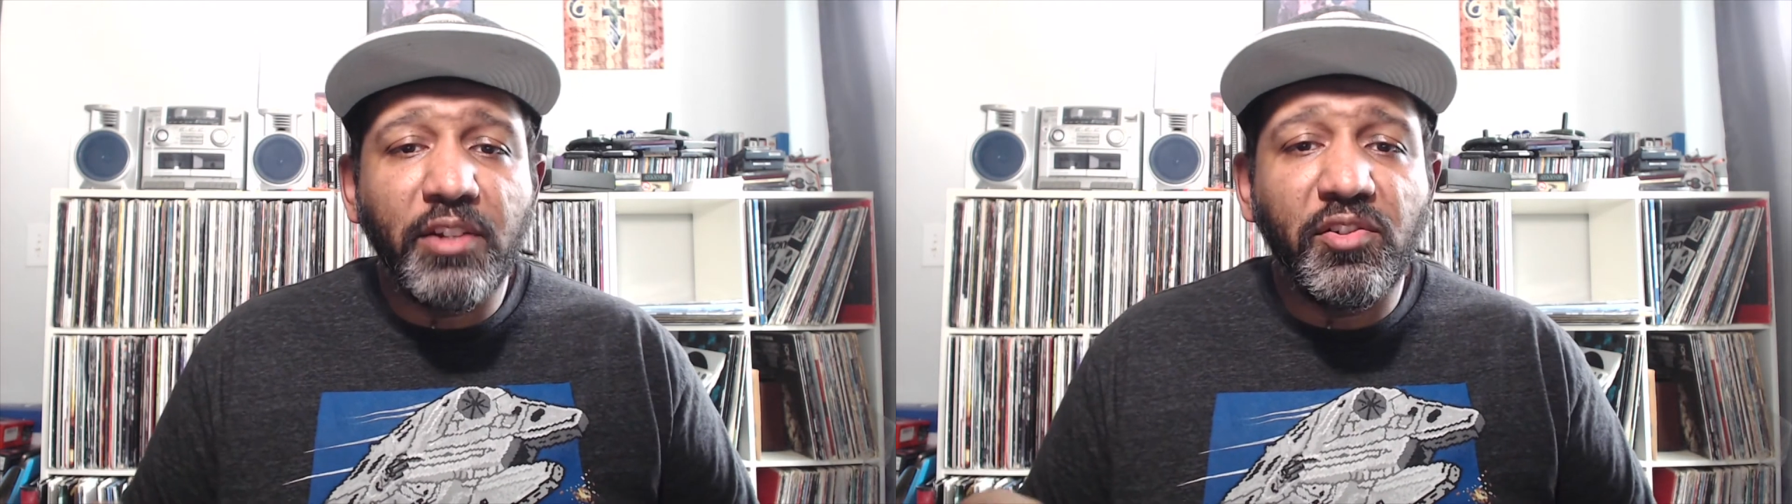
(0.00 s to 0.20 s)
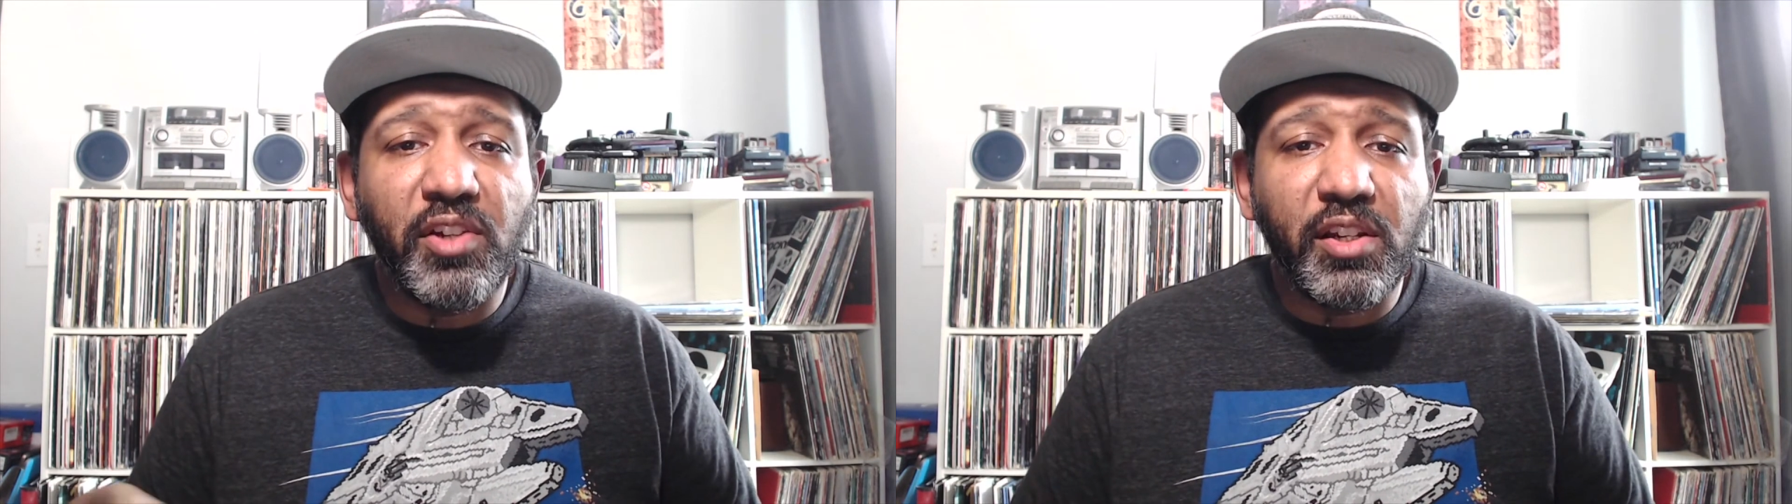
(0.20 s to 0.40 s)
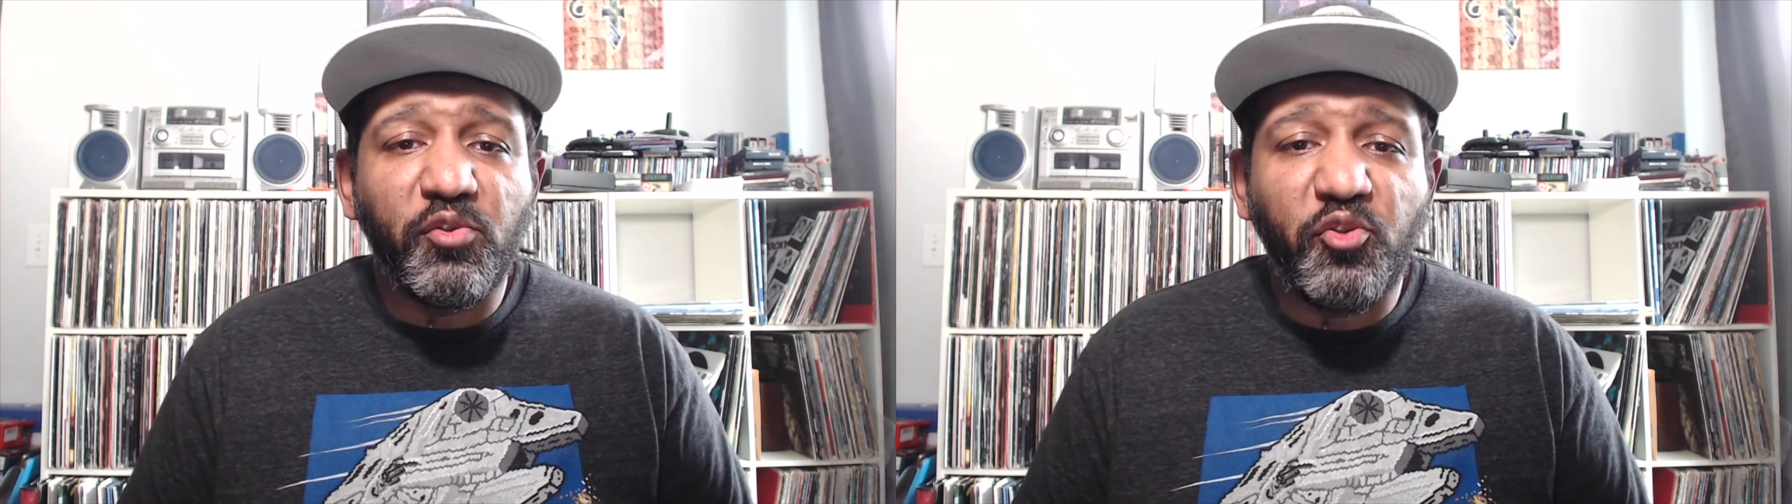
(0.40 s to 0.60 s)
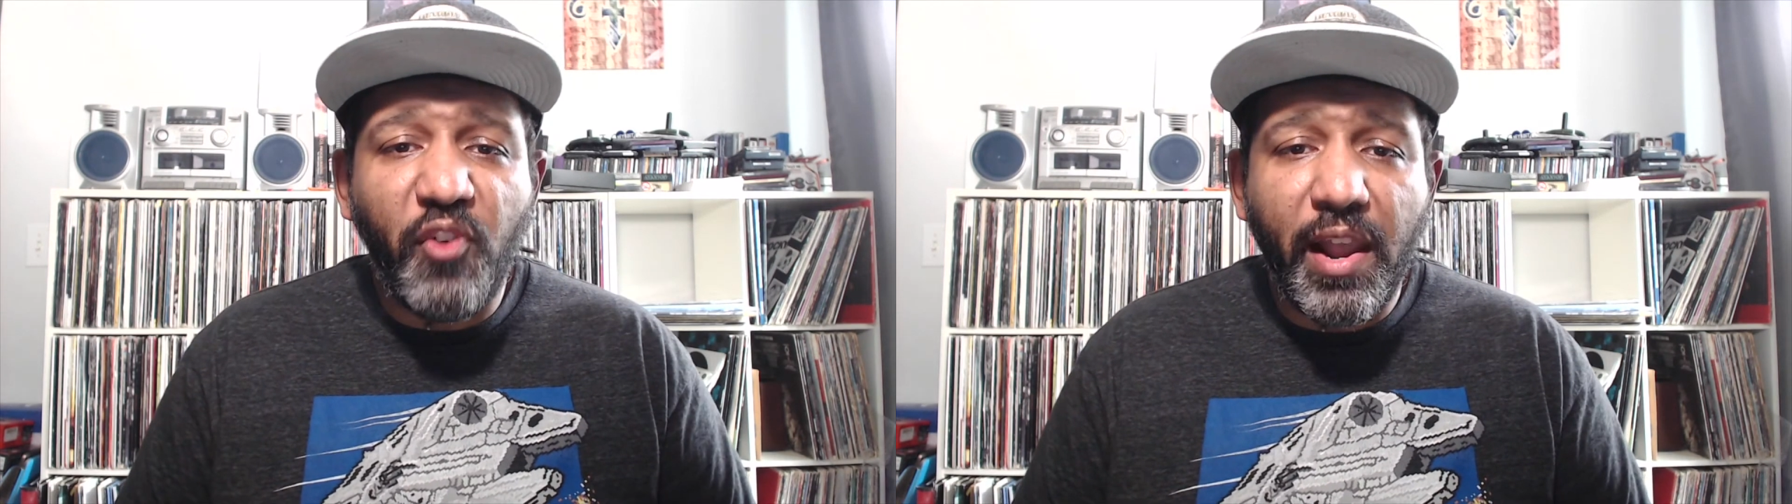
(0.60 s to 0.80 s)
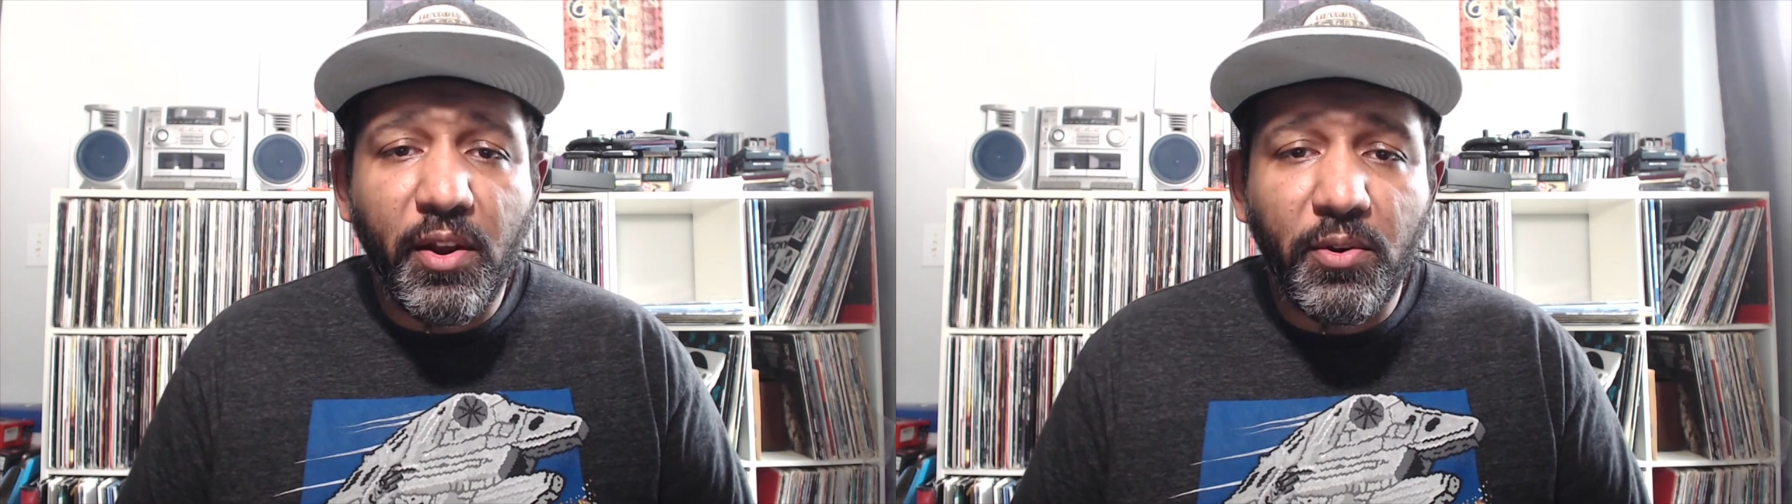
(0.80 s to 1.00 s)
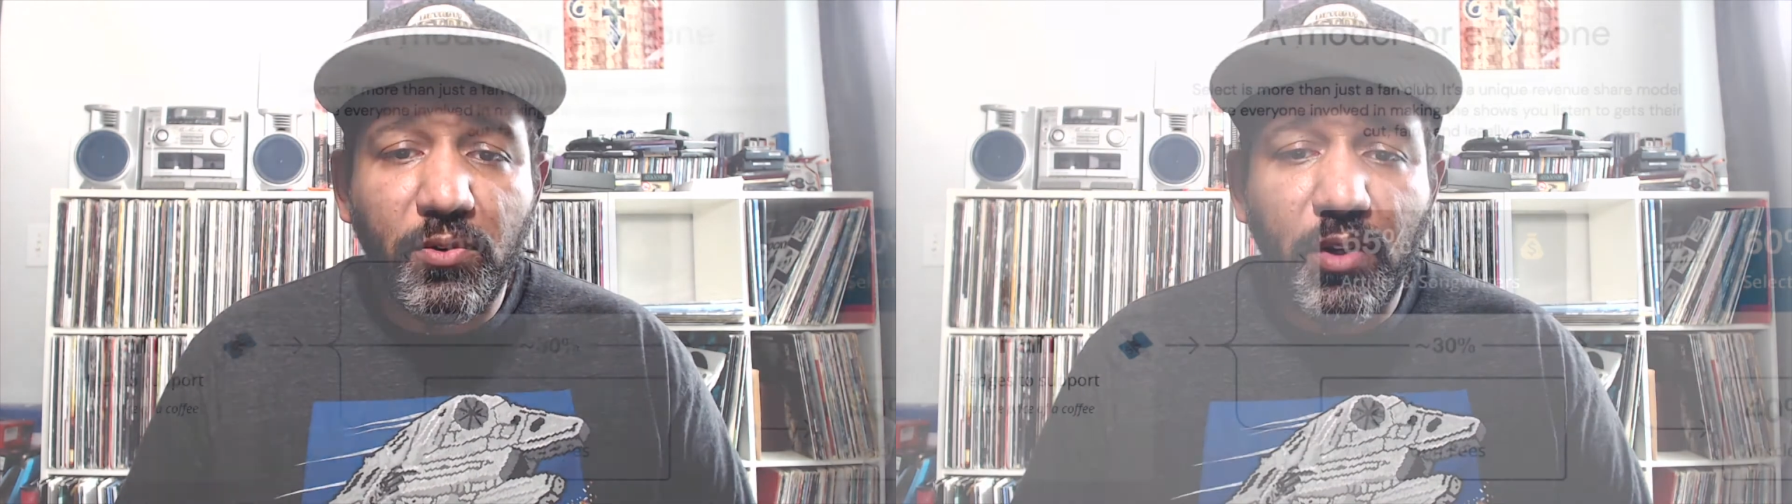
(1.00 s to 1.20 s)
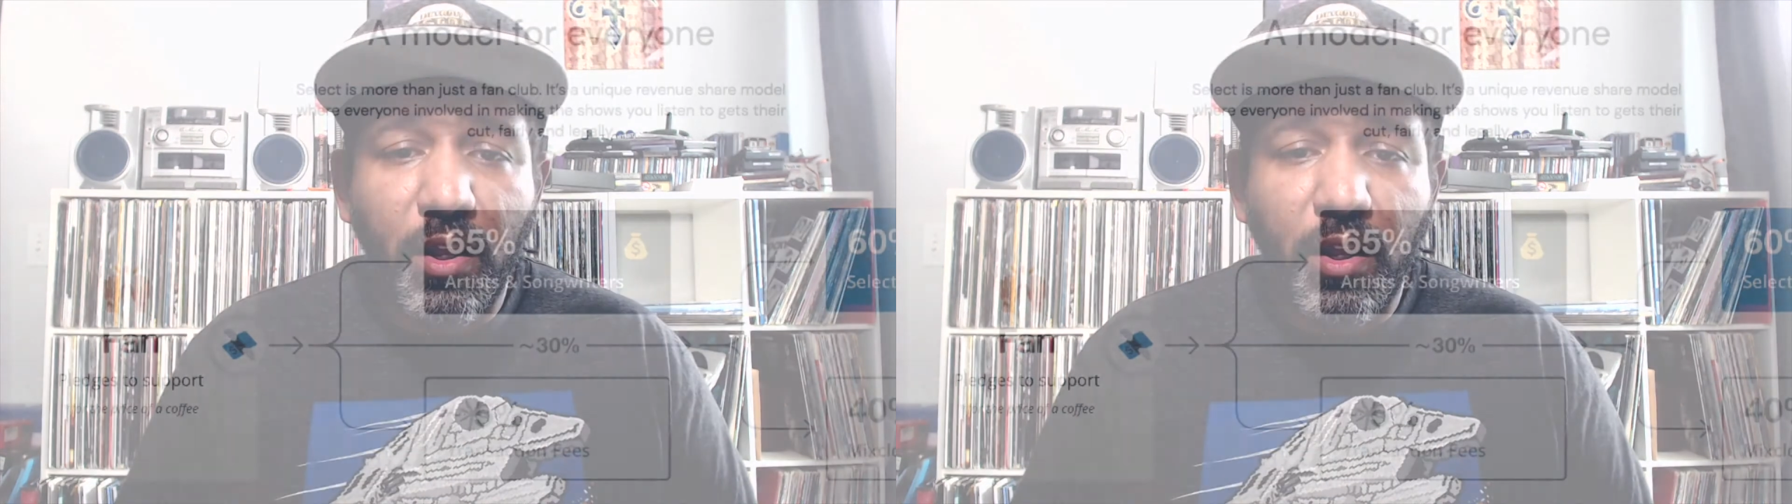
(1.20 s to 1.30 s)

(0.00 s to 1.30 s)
just found